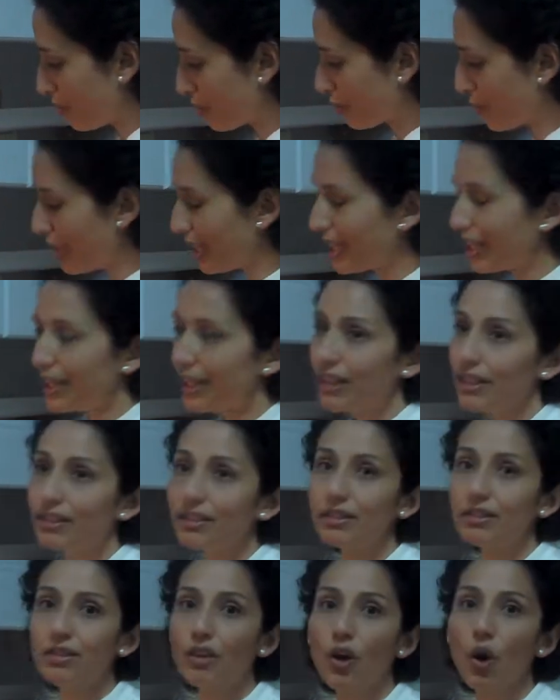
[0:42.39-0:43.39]
really
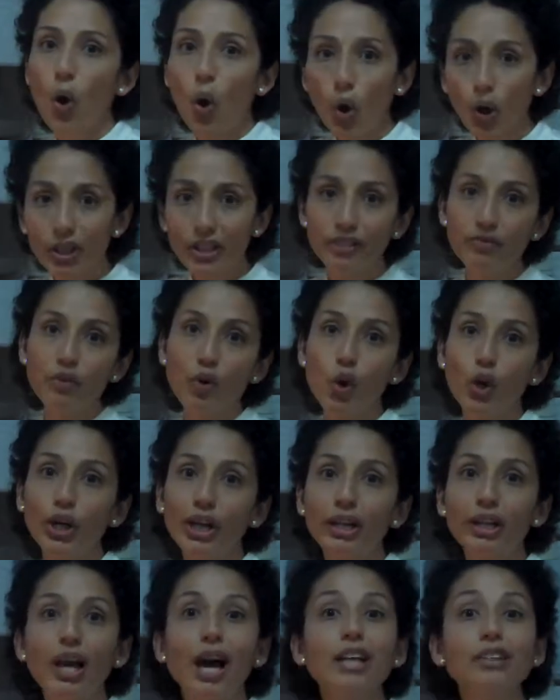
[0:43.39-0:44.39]
is olive oil